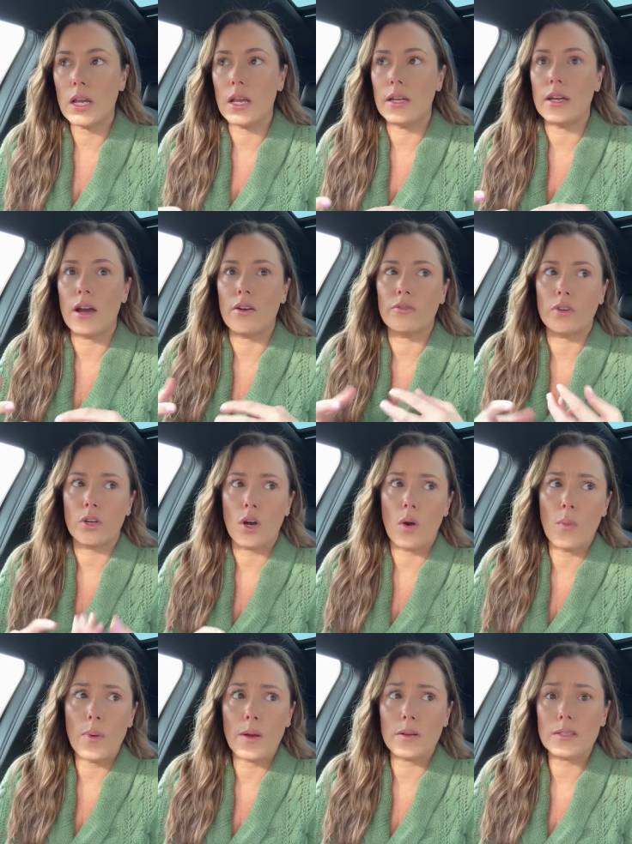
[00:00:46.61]
And now if you're
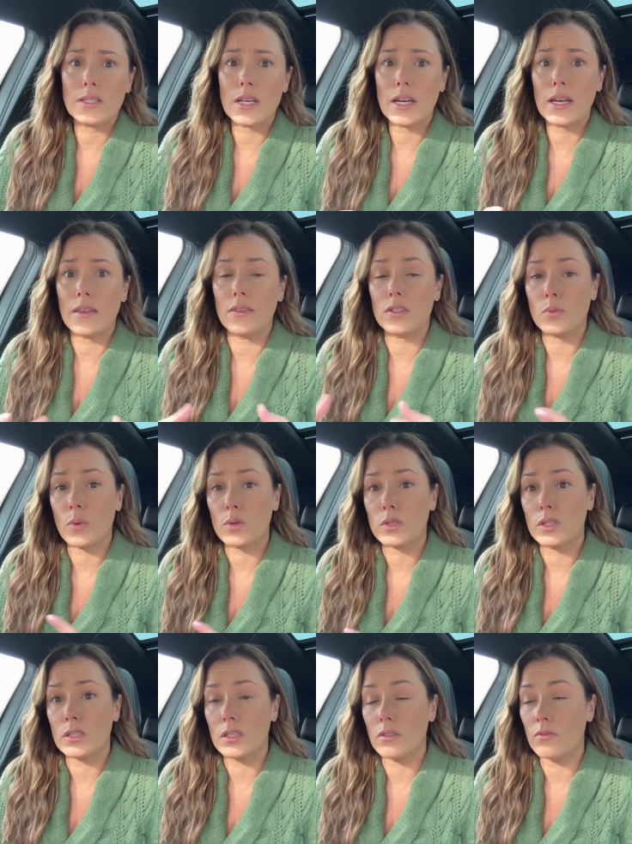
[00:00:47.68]
co-parenting and this
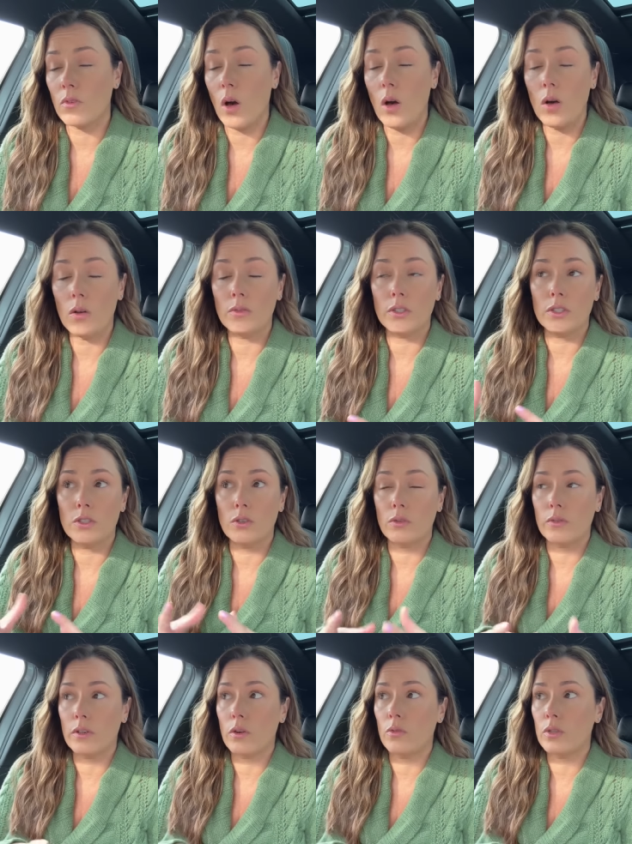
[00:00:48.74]
person's involved and you don't
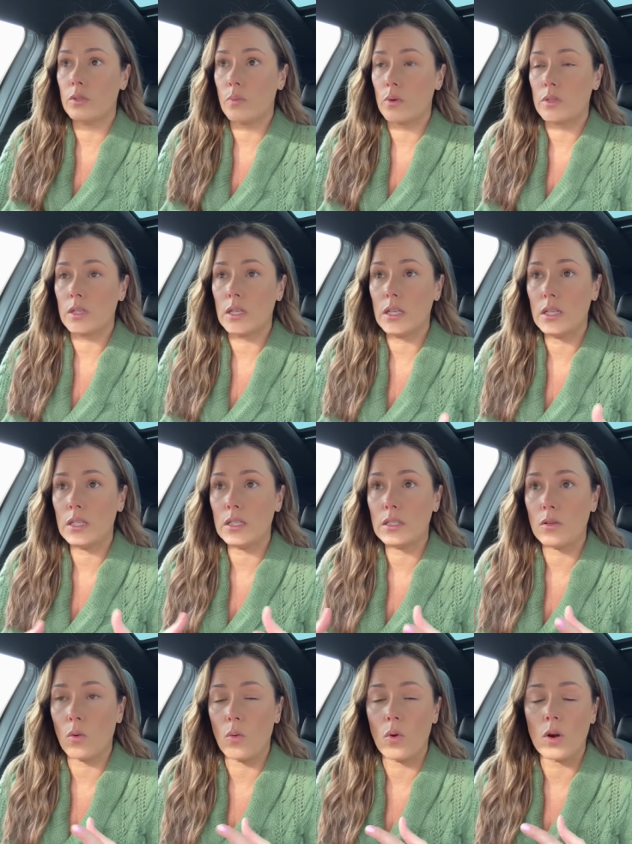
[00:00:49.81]
even know who this person
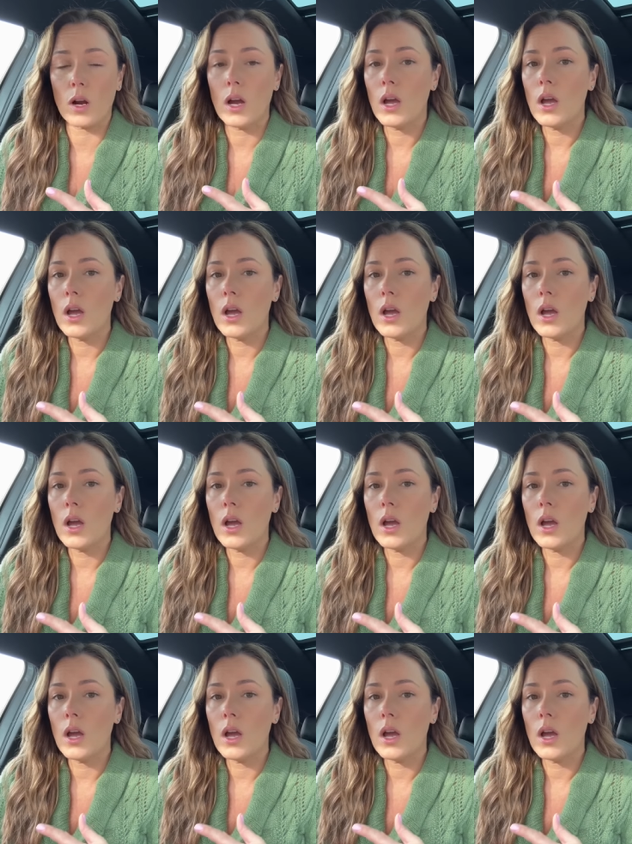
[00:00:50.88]
is or